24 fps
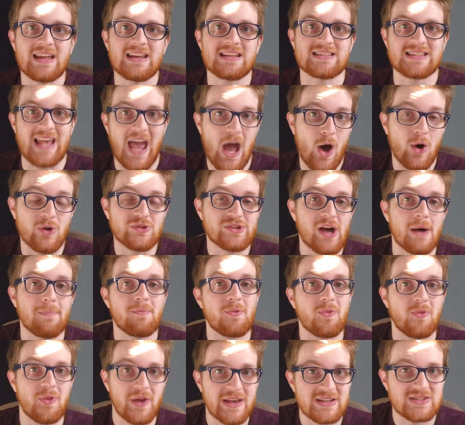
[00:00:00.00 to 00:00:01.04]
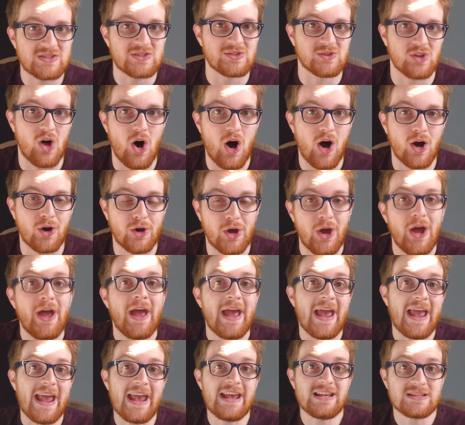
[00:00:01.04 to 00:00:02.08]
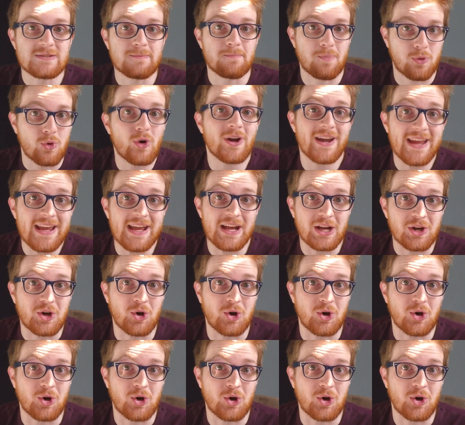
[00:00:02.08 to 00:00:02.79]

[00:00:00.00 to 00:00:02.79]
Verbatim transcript: that it's held up this long is pretty